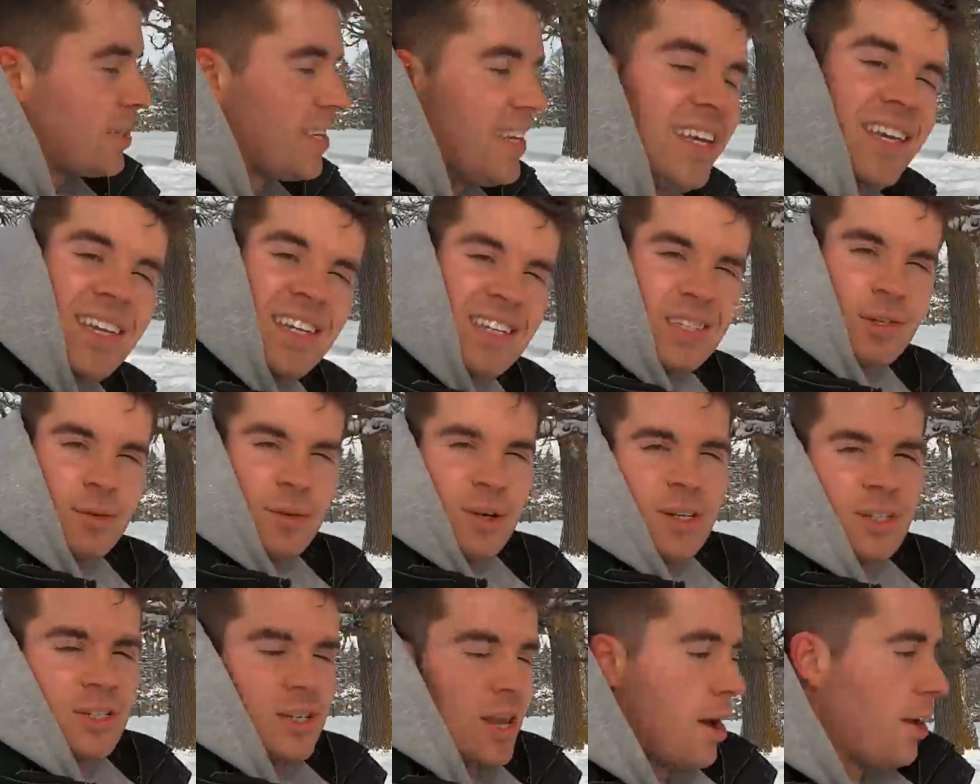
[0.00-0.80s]
Skis
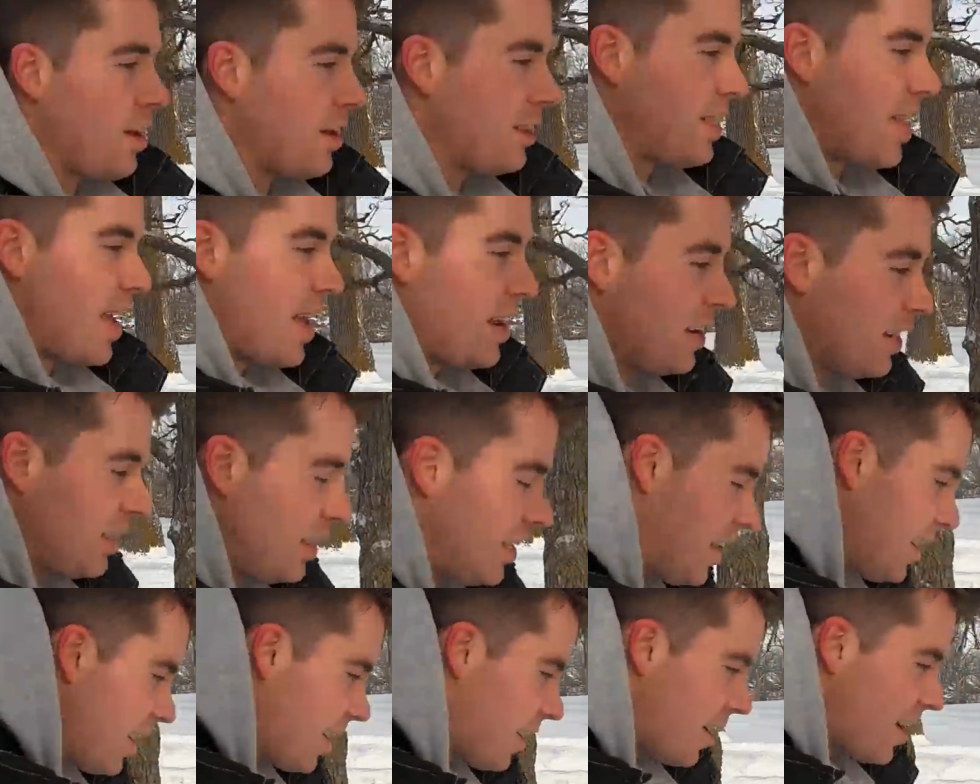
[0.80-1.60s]
reached out at the end
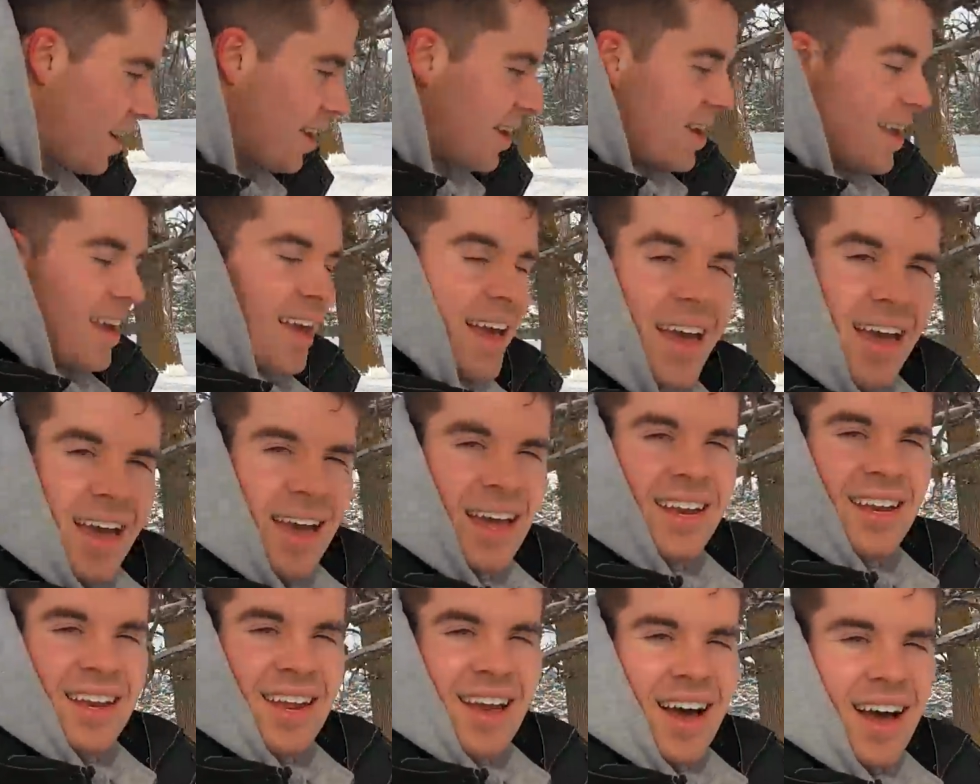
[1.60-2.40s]
of the year
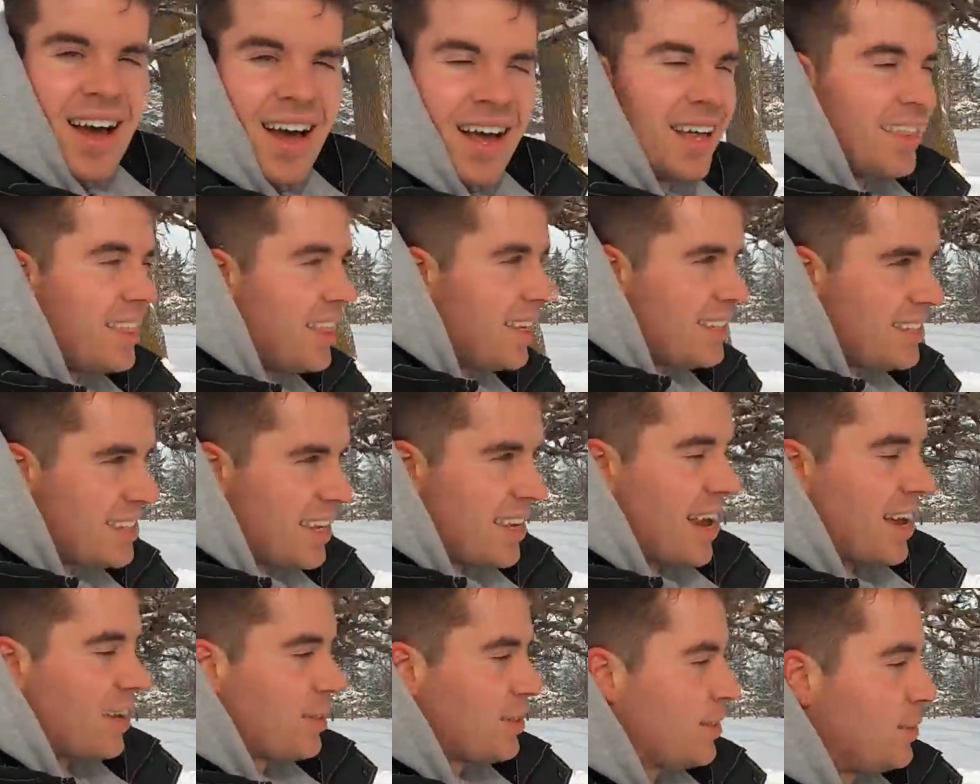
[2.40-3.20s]
and uh, they
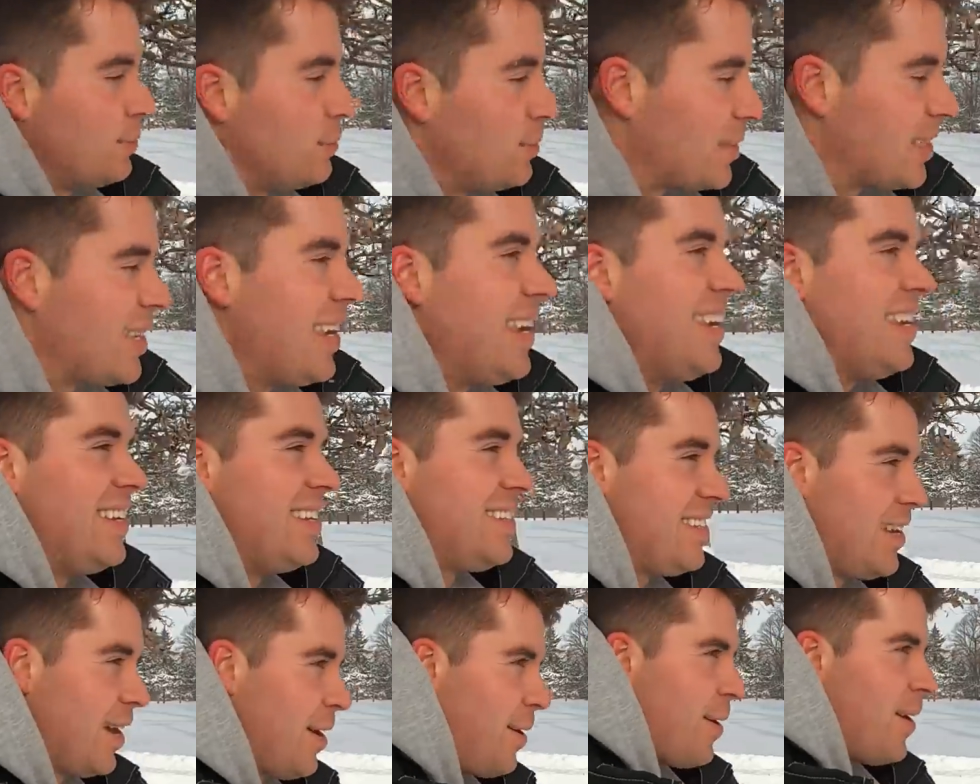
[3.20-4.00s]
sent out some
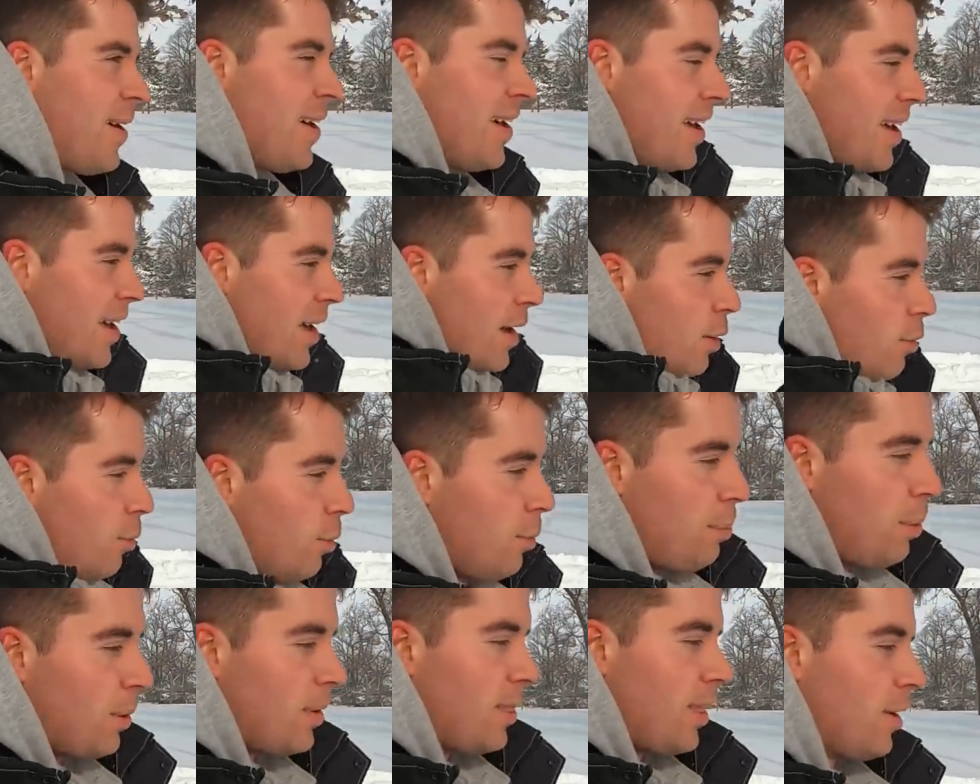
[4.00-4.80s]
skis. So
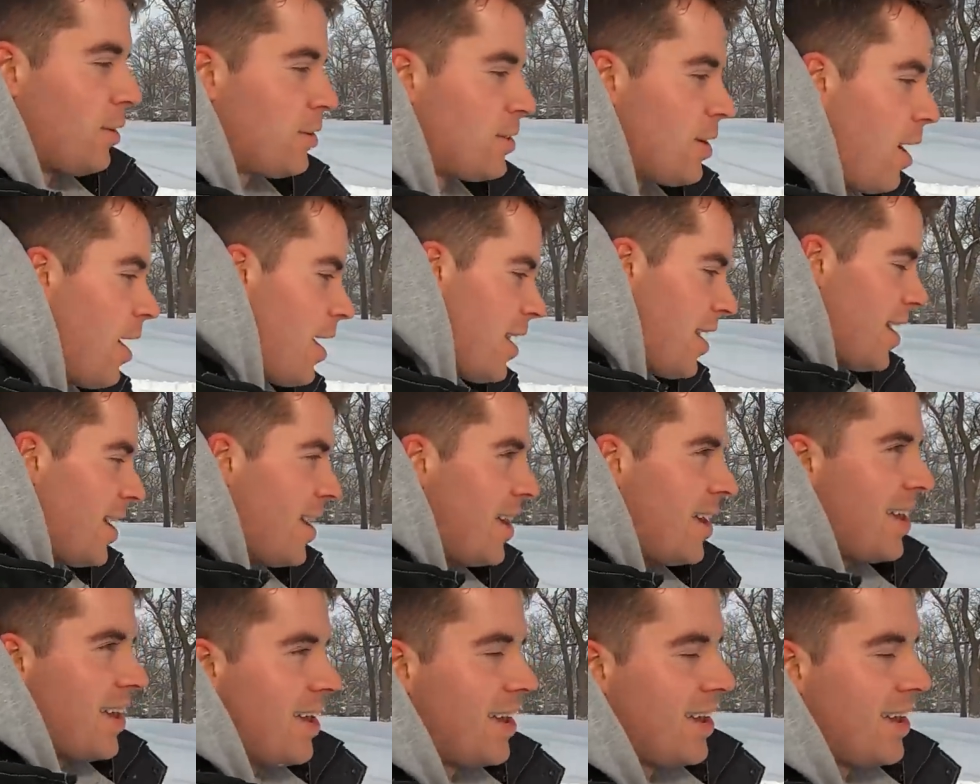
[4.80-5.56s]
we put those on